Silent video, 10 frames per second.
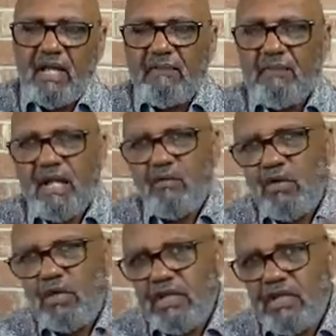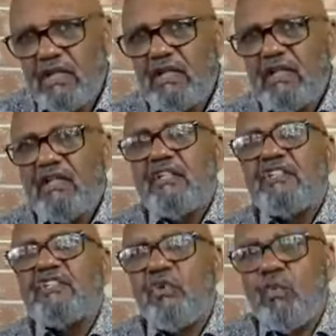I'm not willing
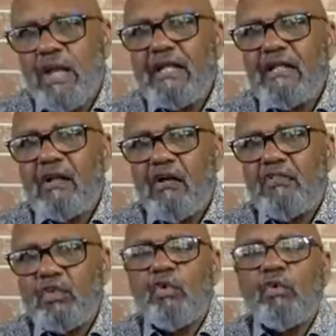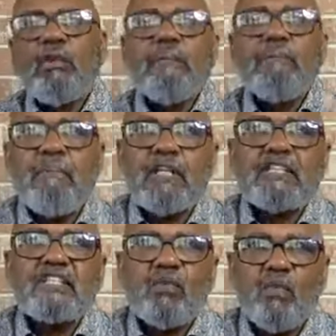to wait on the Lord. We
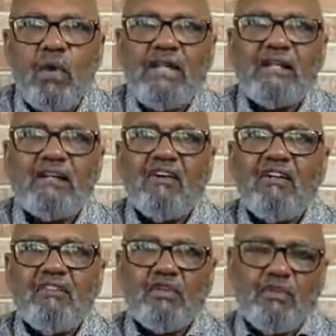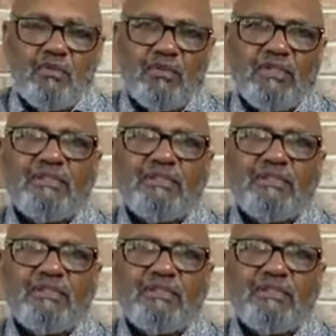must wait on the Lord.